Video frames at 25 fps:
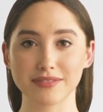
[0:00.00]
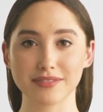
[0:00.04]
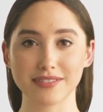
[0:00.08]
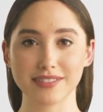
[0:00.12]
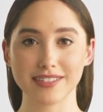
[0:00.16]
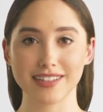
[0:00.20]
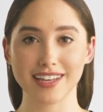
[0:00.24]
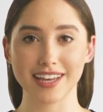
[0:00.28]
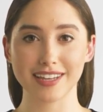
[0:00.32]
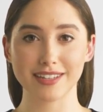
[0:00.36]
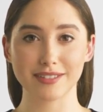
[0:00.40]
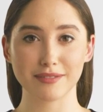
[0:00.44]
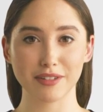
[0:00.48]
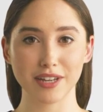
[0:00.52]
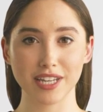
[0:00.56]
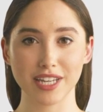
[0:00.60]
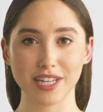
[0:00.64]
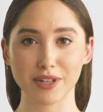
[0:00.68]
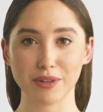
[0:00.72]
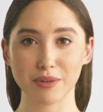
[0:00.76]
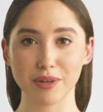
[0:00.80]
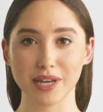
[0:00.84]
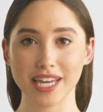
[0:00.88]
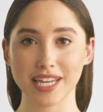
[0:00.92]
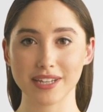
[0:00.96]
This
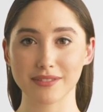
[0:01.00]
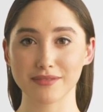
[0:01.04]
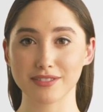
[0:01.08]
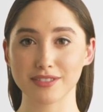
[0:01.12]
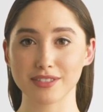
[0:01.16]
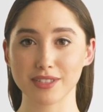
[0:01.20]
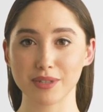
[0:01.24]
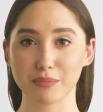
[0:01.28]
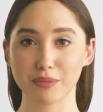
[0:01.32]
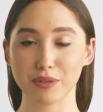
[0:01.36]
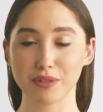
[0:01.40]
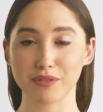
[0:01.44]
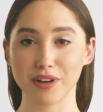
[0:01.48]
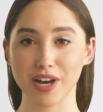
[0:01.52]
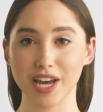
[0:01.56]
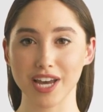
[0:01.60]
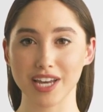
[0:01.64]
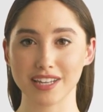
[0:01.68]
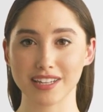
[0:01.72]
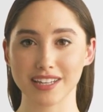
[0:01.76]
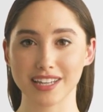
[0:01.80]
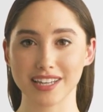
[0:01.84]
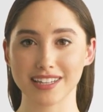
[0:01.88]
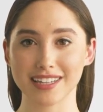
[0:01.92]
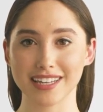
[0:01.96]
video aims to
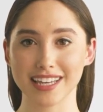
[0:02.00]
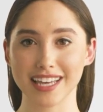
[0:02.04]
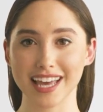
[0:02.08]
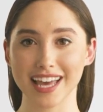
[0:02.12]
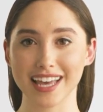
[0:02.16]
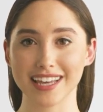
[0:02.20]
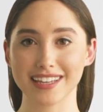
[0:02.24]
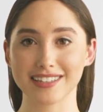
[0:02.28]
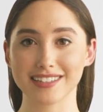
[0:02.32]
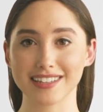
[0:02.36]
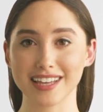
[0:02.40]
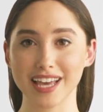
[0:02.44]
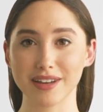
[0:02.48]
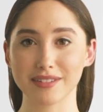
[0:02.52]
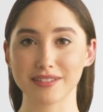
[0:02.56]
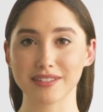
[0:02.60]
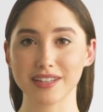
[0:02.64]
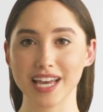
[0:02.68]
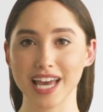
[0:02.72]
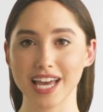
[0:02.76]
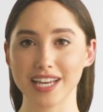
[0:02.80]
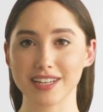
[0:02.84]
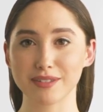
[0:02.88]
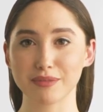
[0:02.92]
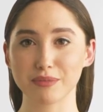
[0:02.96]
provide an in-depth
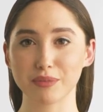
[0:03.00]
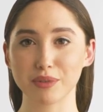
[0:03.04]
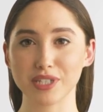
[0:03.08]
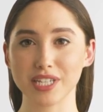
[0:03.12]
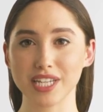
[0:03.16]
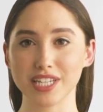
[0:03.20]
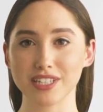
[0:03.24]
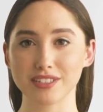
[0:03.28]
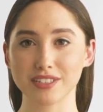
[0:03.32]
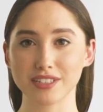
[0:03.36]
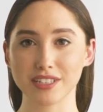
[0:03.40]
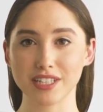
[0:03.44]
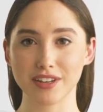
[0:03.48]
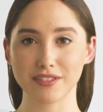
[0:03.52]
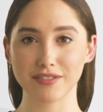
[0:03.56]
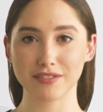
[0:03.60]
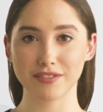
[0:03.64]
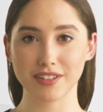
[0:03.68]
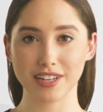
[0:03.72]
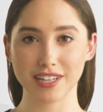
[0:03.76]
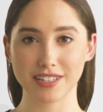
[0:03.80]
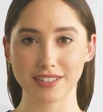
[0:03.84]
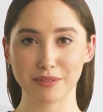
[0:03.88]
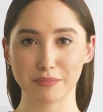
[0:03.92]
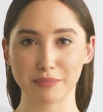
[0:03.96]
explanation of
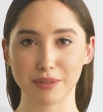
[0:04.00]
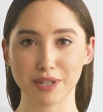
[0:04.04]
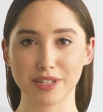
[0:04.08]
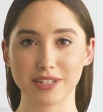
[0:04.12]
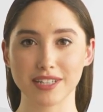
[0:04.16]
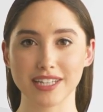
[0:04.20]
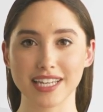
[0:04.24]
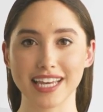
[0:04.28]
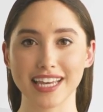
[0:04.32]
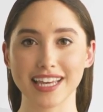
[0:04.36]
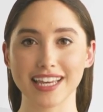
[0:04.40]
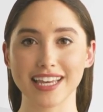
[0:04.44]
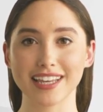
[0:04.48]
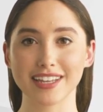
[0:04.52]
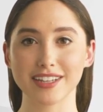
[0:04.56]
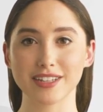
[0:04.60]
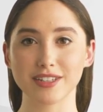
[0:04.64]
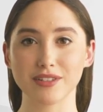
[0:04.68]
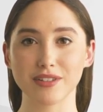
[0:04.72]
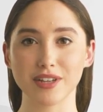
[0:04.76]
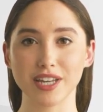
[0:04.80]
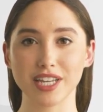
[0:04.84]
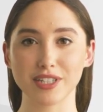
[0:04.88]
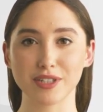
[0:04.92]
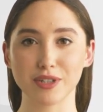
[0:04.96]
feasibility in
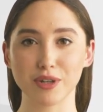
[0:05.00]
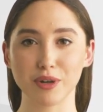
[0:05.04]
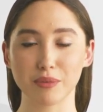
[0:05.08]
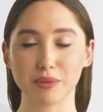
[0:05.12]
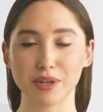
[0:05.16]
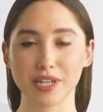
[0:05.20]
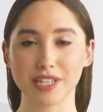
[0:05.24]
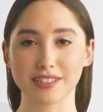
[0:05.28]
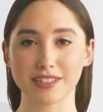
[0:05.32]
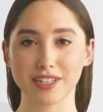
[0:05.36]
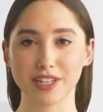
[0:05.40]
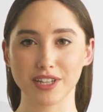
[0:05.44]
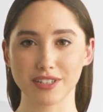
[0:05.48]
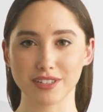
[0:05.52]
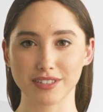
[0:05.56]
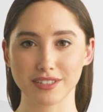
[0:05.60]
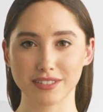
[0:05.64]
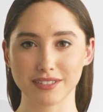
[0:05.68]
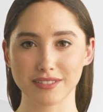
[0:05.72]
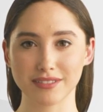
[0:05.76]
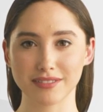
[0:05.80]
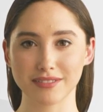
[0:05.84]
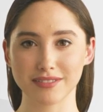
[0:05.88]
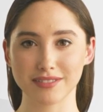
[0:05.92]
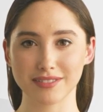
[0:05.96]
clinical research,
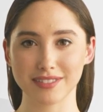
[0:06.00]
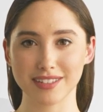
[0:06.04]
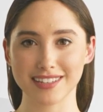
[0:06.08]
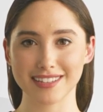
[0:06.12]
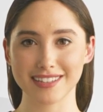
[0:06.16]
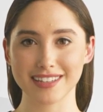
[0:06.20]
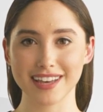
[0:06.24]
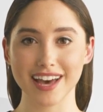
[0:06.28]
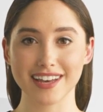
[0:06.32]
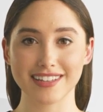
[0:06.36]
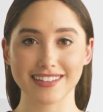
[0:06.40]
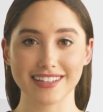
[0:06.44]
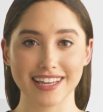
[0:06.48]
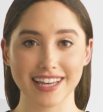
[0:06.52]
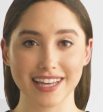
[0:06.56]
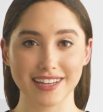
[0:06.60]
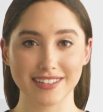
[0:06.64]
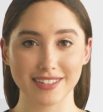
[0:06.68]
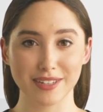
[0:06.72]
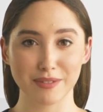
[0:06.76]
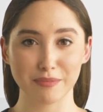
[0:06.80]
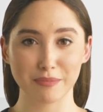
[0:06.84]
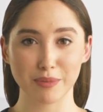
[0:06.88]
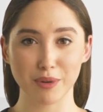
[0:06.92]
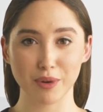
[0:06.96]
discussing
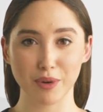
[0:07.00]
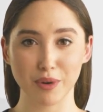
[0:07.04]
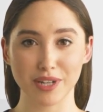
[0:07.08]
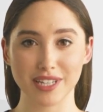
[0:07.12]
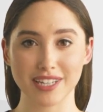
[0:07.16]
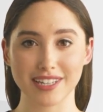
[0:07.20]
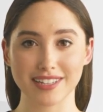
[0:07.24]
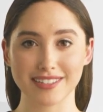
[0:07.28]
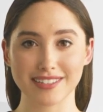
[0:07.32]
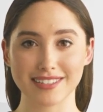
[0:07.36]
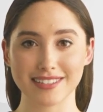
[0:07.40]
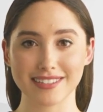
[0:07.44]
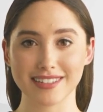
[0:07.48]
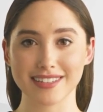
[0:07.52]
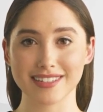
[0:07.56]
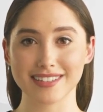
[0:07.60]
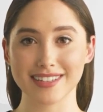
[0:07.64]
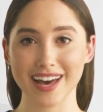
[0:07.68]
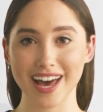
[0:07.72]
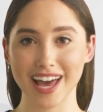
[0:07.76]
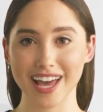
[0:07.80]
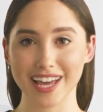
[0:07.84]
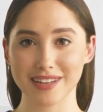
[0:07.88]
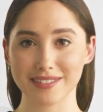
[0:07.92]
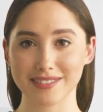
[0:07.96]
its importance,
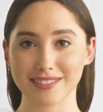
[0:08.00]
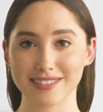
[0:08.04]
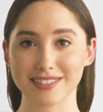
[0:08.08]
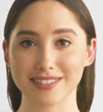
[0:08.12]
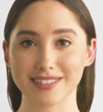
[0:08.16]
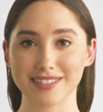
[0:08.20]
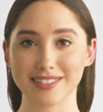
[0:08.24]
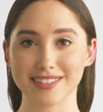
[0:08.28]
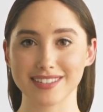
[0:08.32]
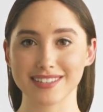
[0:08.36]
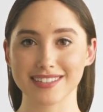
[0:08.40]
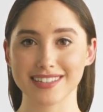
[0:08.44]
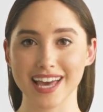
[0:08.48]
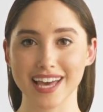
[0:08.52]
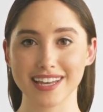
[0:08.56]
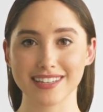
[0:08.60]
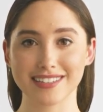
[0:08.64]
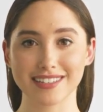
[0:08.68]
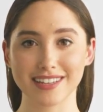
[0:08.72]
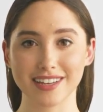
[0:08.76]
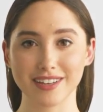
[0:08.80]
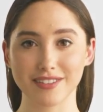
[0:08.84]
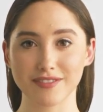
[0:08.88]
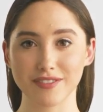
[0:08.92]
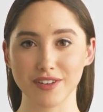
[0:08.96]
types,
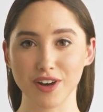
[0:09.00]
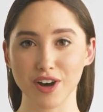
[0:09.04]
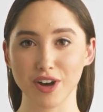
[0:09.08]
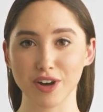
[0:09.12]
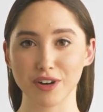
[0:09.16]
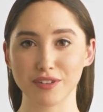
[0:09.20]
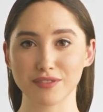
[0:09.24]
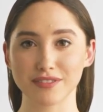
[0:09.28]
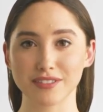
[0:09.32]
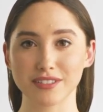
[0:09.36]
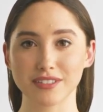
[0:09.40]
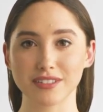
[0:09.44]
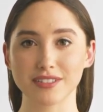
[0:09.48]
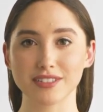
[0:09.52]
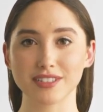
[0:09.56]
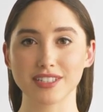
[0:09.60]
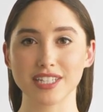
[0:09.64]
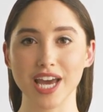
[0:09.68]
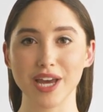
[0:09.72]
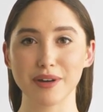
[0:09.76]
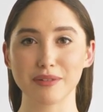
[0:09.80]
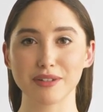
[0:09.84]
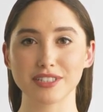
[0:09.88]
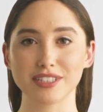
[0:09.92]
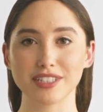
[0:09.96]
steps involved,
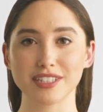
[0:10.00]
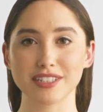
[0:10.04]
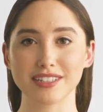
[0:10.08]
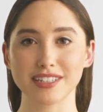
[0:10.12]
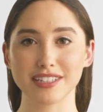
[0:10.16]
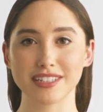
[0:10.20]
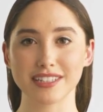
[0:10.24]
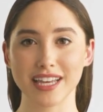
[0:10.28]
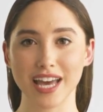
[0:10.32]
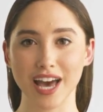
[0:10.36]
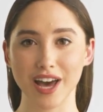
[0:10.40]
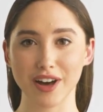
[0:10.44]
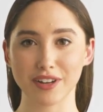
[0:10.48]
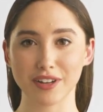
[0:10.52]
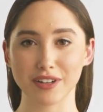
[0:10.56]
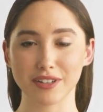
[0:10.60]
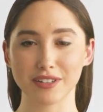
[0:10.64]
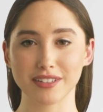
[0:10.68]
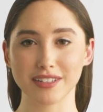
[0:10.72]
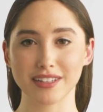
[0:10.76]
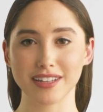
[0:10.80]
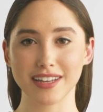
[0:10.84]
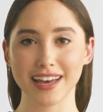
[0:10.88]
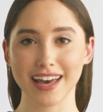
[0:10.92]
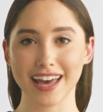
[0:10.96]
challenges
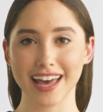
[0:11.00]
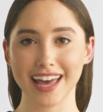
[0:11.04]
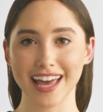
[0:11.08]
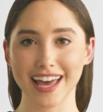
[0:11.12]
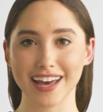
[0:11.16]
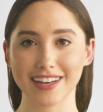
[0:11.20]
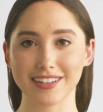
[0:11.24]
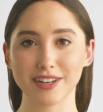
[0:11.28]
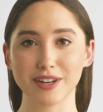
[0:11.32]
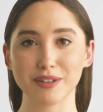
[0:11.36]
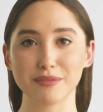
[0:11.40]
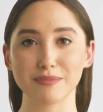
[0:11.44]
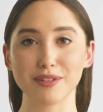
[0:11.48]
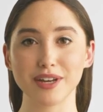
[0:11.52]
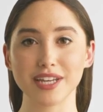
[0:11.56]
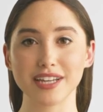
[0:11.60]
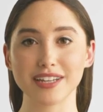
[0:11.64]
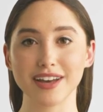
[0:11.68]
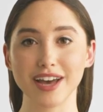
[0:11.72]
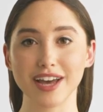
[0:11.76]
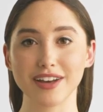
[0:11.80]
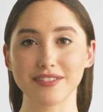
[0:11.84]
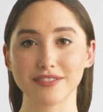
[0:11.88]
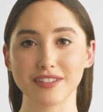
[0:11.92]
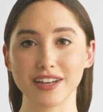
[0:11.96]
encountered, and a
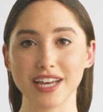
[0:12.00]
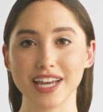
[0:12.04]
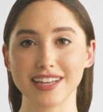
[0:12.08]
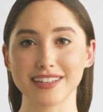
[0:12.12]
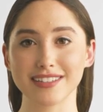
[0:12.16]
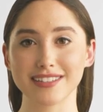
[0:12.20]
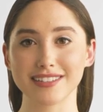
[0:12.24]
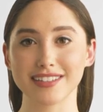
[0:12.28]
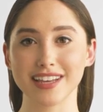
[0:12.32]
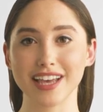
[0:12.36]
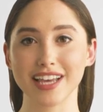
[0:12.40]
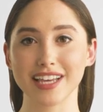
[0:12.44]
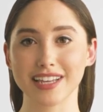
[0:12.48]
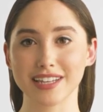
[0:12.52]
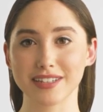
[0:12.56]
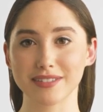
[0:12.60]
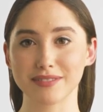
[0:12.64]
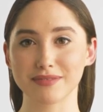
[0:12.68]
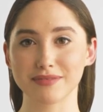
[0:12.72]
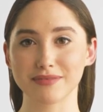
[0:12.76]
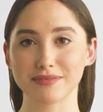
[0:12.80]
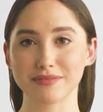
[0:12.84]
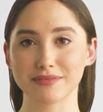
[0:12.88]
real-life case study.